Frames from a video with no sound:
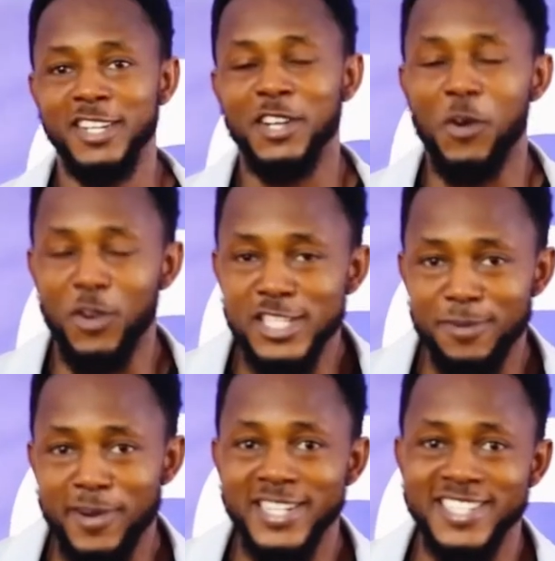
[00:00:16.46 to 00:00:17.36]
the Holy
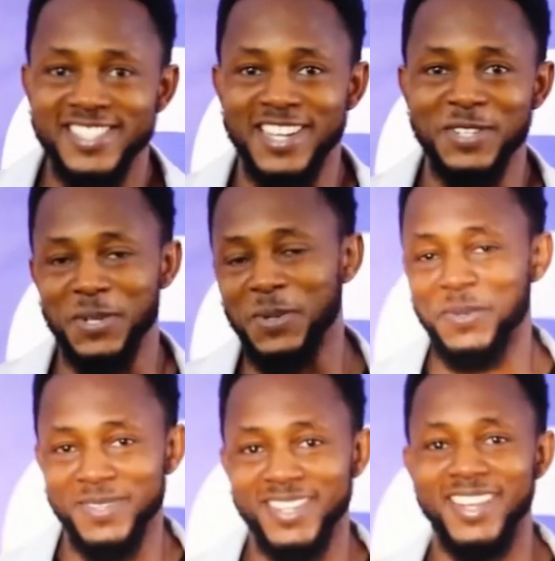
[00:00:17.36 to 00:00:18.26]
Spirit is there. So
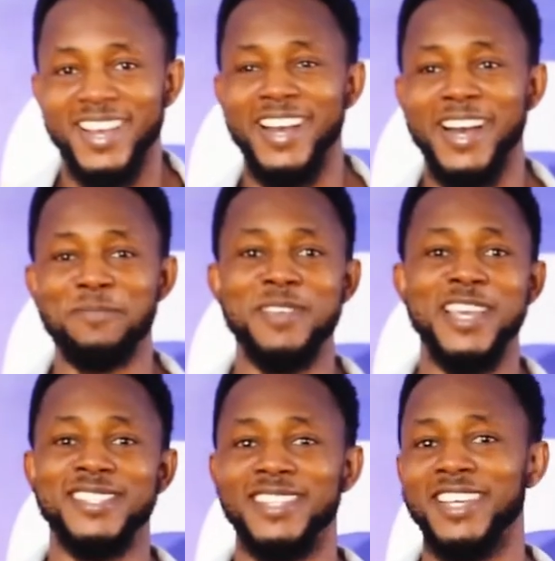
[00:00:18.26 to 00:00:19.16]
I'm
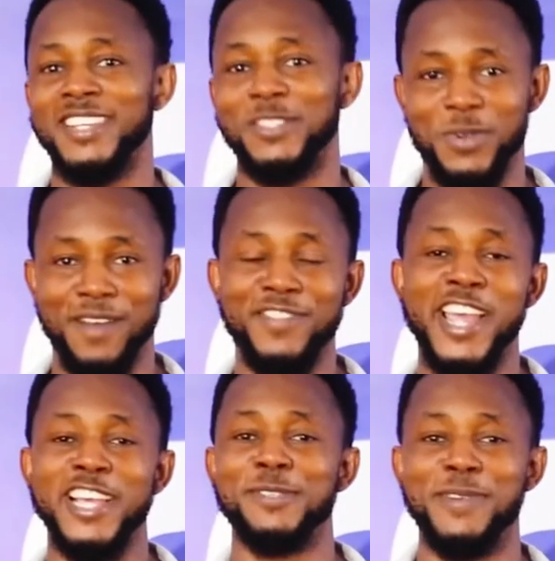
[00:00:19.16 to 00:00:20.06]
here today to have
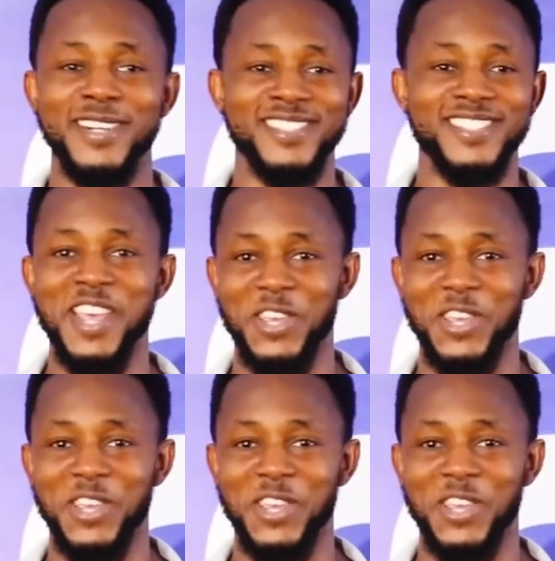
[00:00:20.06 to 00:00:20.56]
that experience. Thank